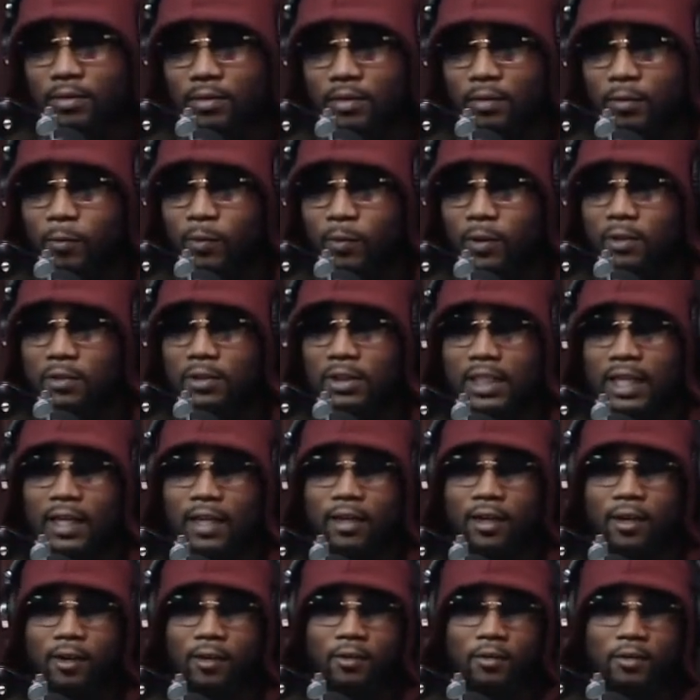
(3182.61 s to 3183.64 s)
When you say
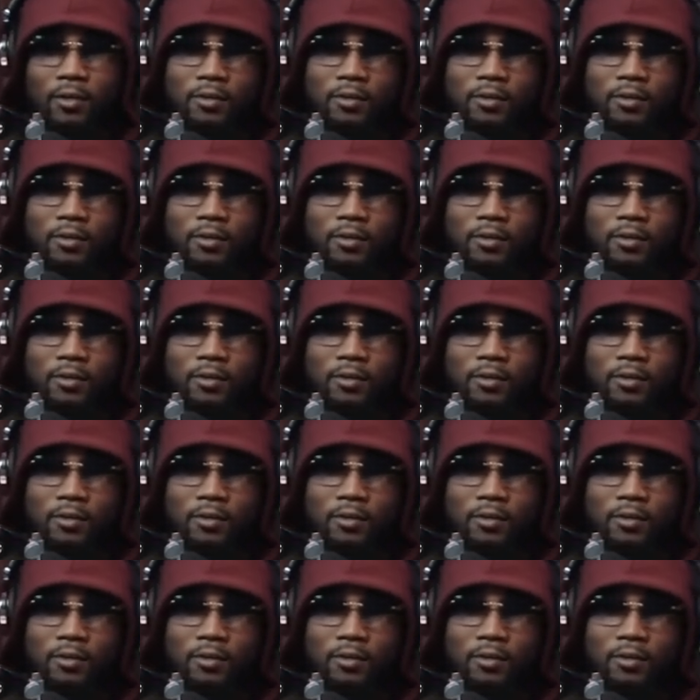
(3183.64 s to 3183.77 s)
no, you